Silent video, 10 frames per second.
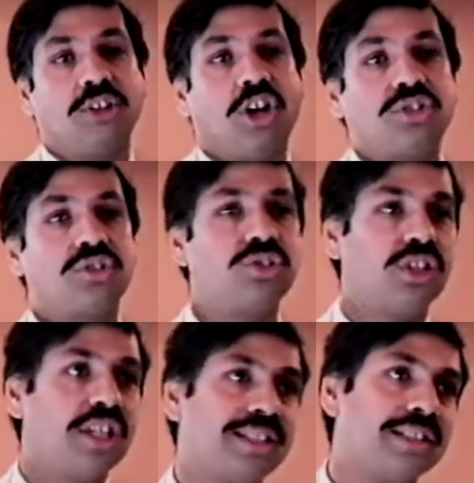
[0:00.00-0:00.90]

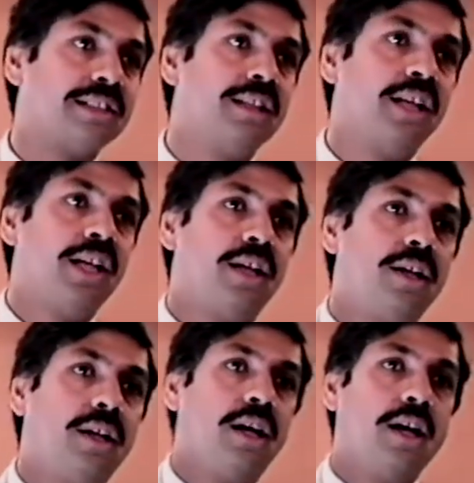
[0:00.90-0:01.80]
oxygenated
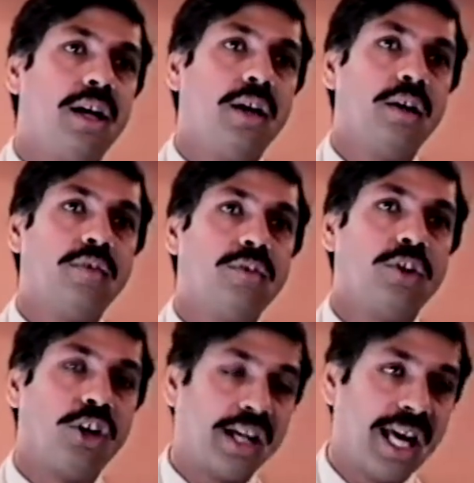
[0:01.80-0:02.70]
uh,
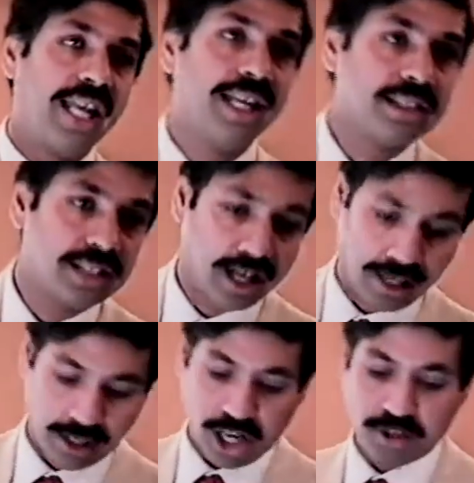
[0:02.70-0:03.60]
organics are a
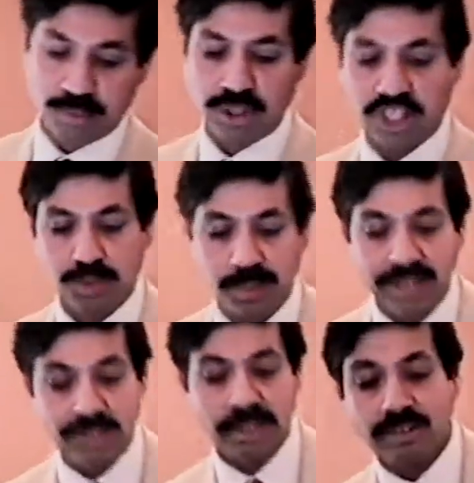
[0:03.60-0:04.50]
lot more
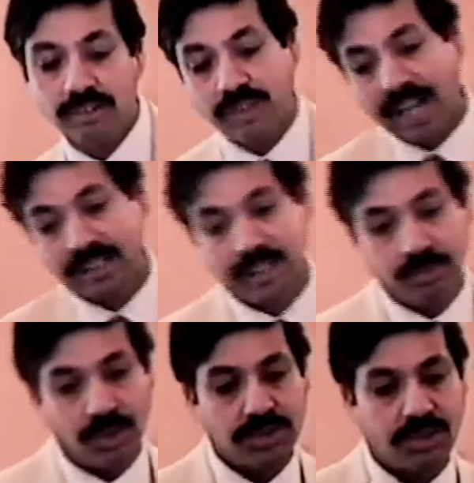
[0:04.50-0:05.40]
expensive. In fact, the
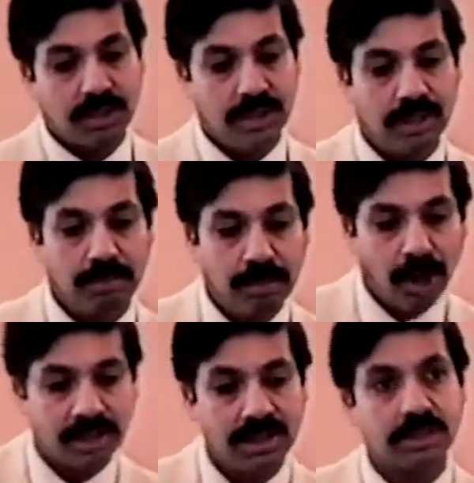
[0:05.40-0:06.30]
most
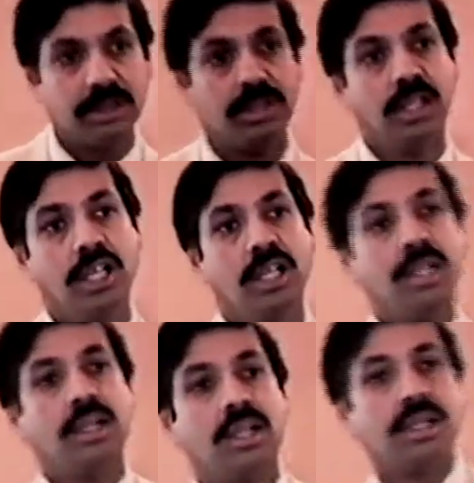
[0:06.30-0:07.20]
important
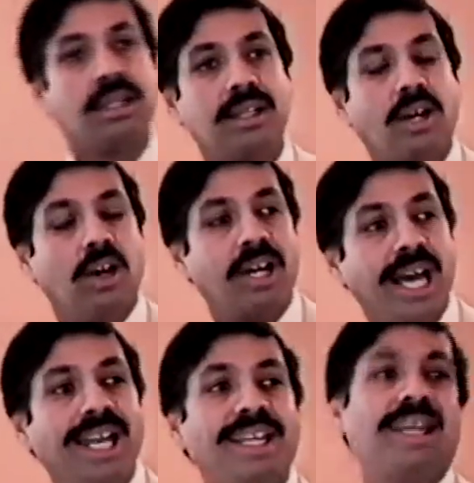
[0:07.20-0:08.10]

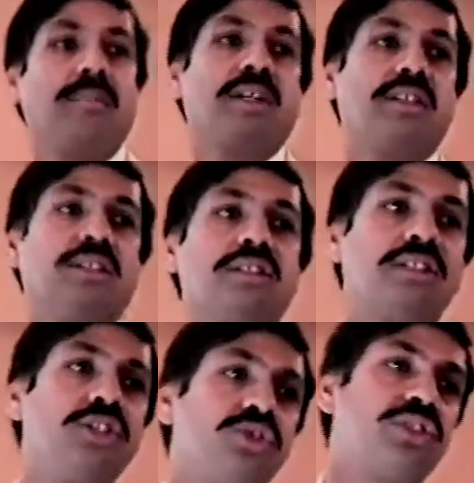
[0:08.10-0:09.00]
organic chemicals
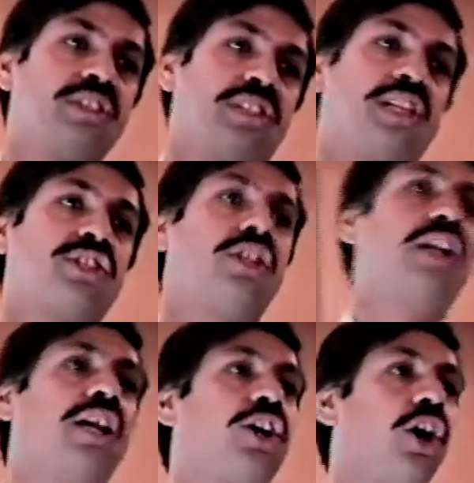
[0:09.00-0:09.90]
used industrially
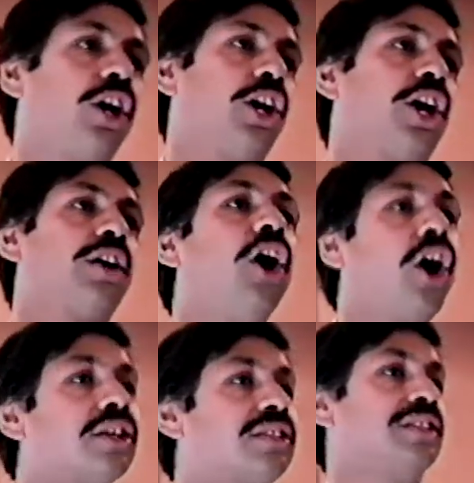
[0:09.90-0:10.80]
are all
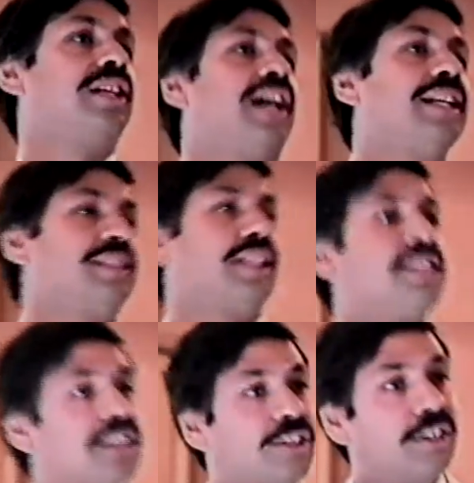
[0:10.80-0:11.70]
oxidized, that is,
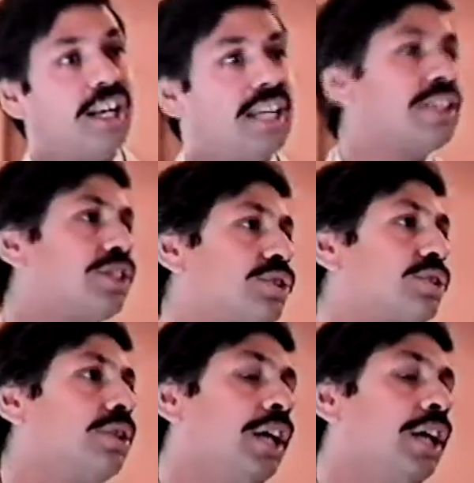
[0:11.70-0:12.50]
they're related to